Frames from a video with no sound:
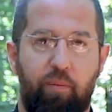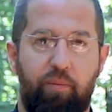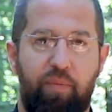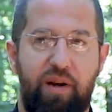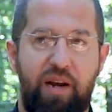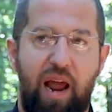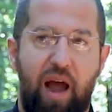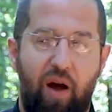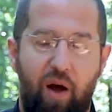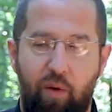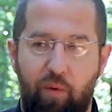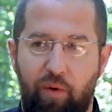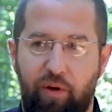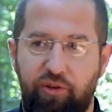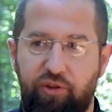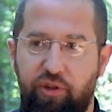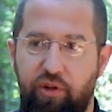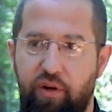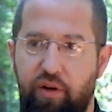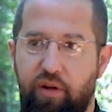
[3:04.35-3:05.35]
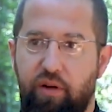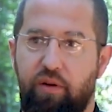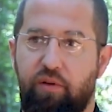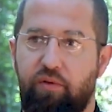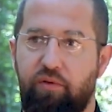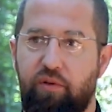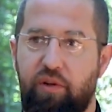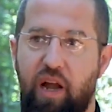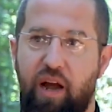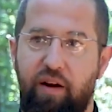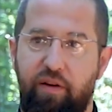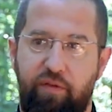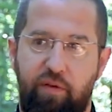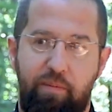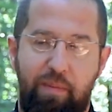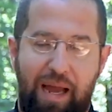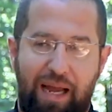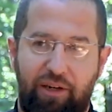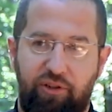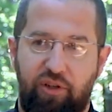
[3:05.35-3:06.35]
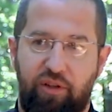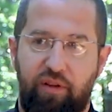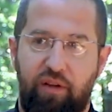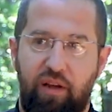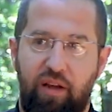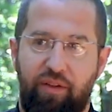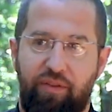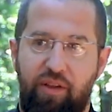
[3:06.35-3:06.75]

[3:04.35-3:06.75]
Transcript: but now I want you to kind of imagine